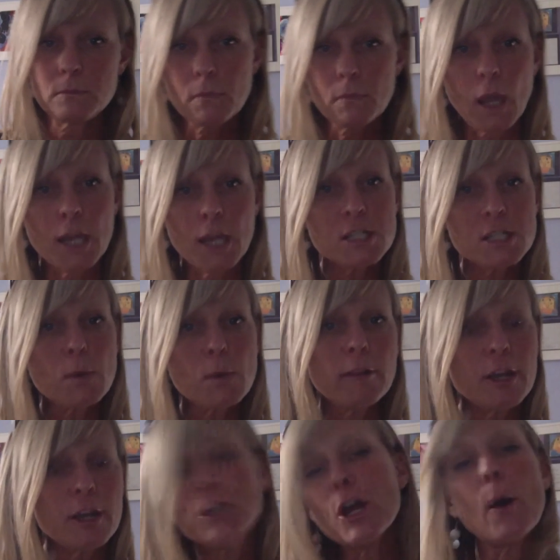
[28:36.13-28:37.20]
I just want to let
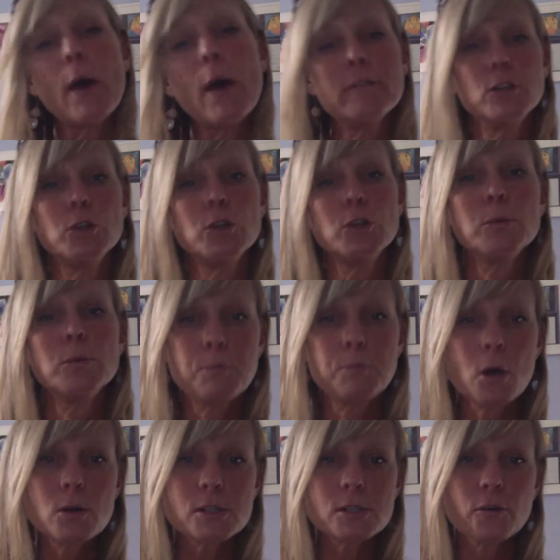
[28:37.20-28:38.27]
you know I have a new
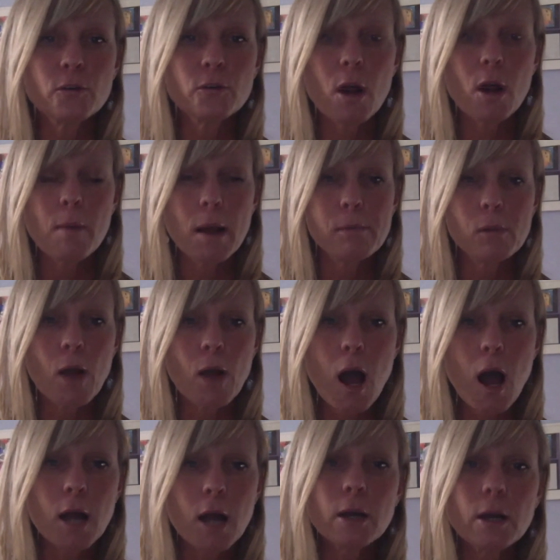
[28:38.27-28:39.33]
post over on my
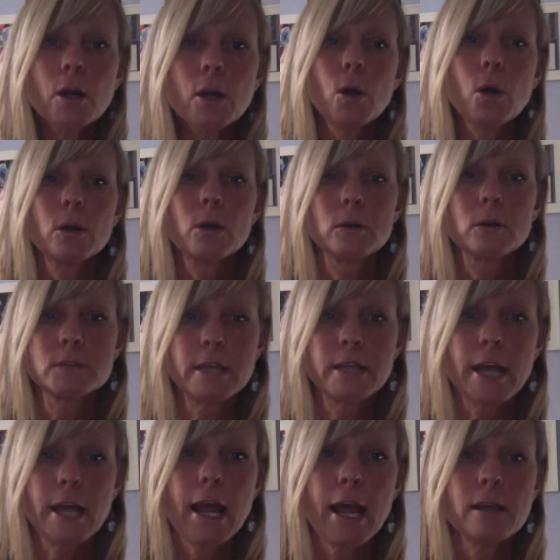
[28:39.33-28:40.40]
blog
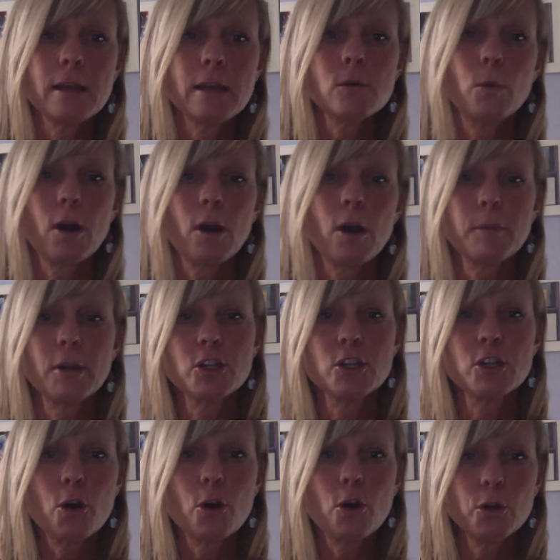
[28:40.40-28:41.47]
today where I'm going to
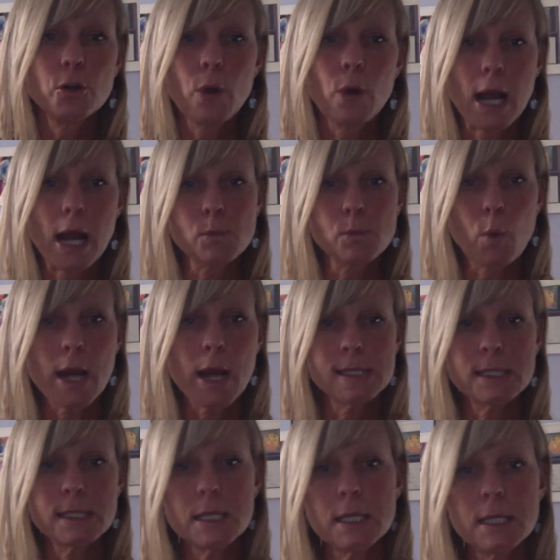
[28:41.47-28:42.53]
show you X, Y,
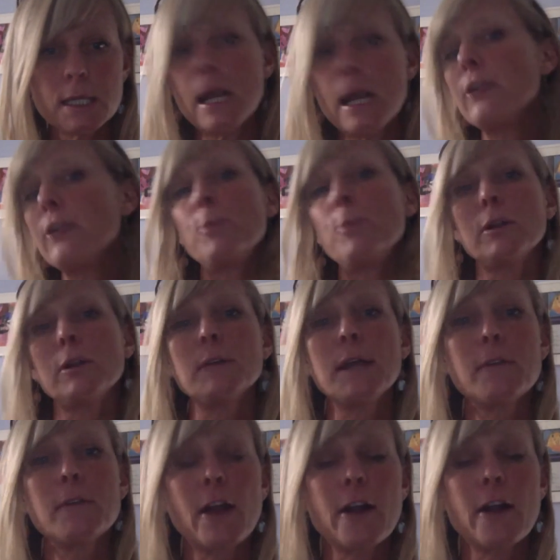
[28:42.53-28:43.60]
Z, and you put a
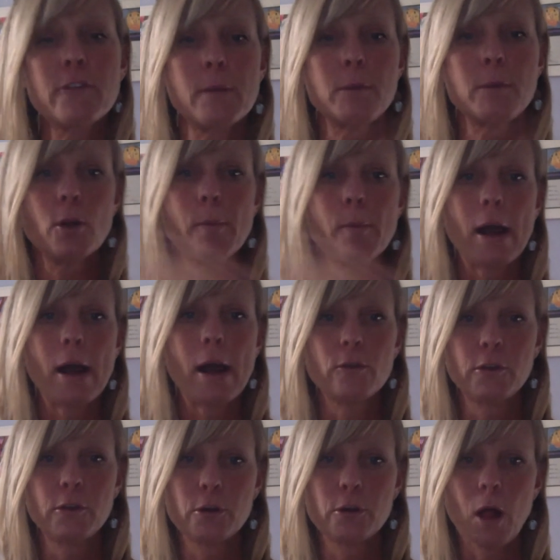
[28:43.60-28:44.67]
link there for them to go back over
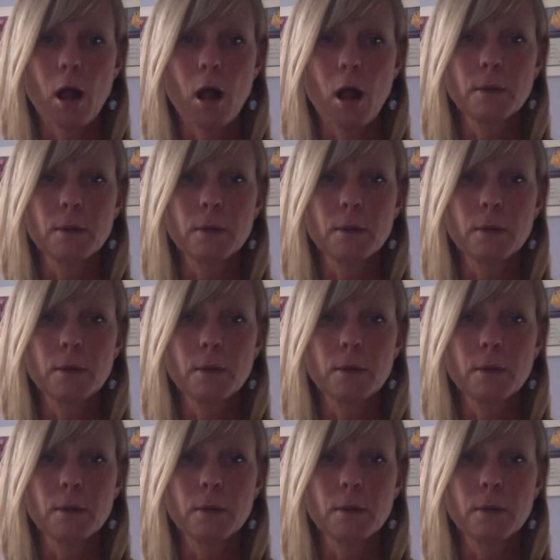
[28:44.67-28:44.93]
to your blog.